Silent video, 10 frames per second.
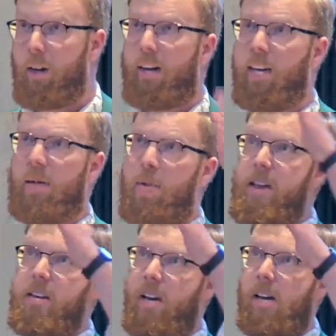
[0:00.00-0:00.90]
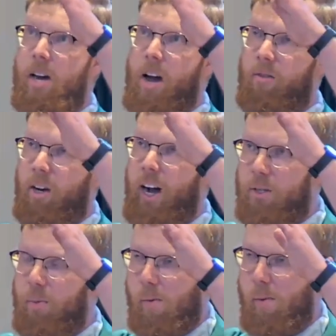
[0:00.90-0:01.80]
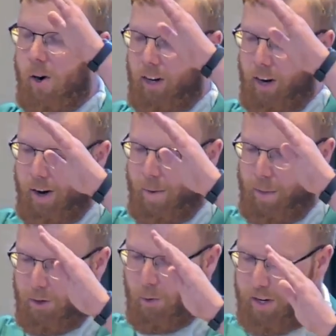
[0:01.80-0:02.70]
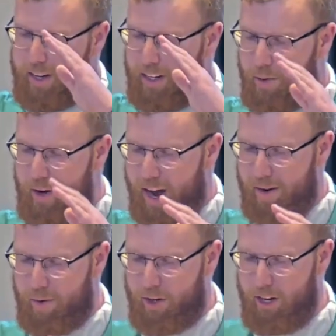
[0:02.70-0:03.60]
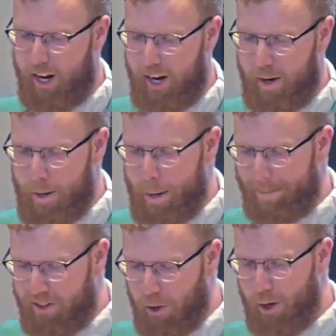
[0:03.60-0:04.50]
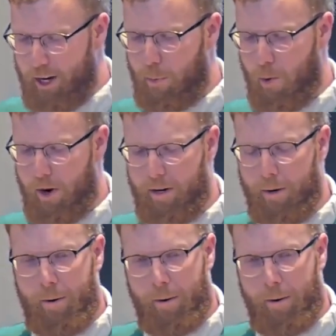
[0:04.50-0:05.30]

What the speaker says: Like at the peak of the Gospel of Mark is the reading that we had for today, the turning point,